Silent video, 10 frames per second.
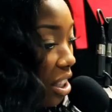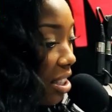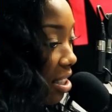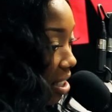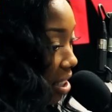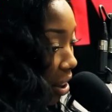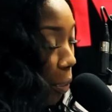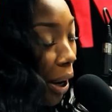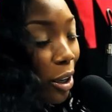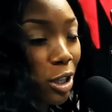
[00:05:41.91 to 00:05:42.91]
just the
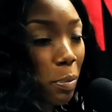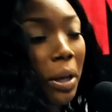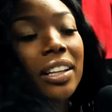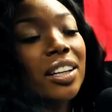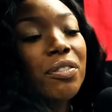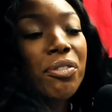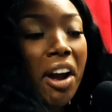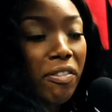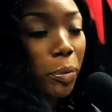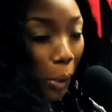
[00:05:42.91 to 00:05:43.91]
regular spelling of
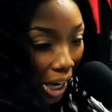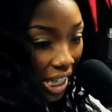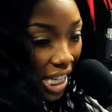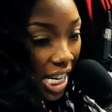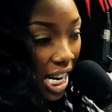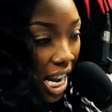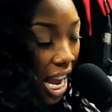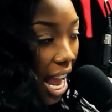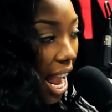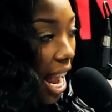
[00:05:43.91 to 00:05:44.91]
Forever Brandy.
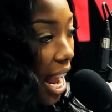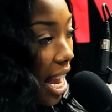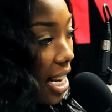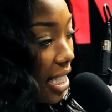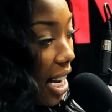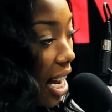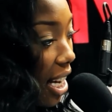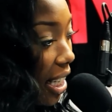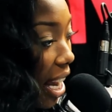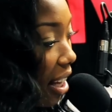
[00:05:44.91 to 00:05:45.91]
And
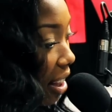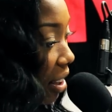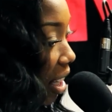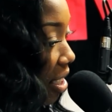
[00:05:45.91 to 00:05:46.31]
uh, yeah, that,